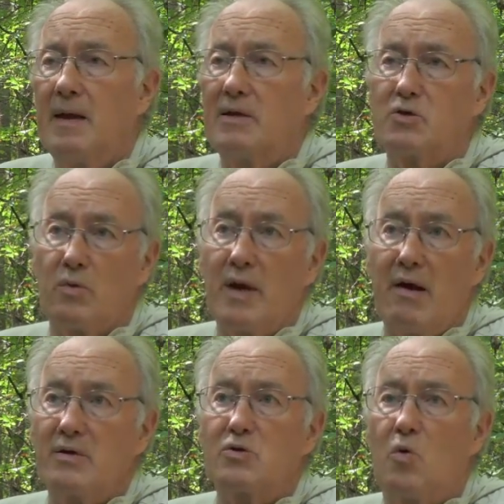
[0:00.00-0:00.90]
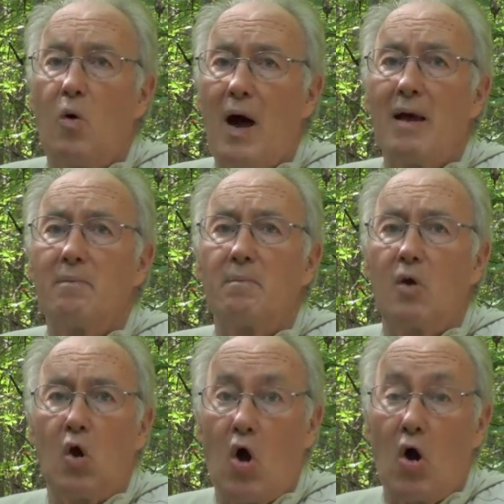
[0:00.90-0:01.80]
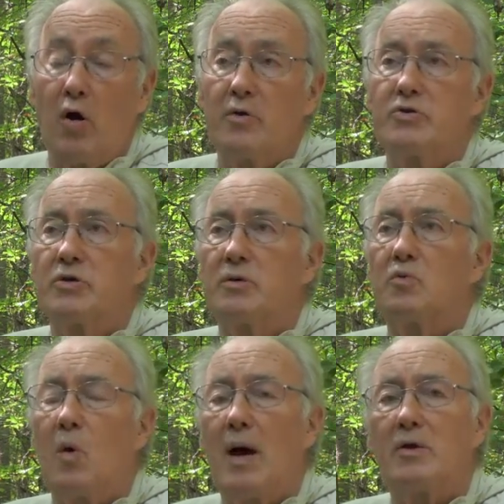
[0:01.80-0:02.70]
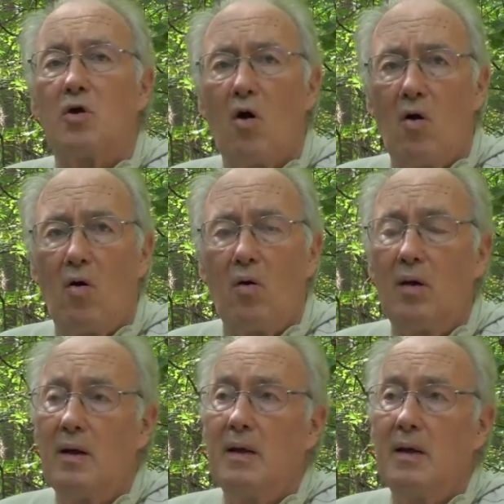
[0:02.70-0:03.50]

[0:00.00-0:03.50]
And so now it's quite large, quite tall,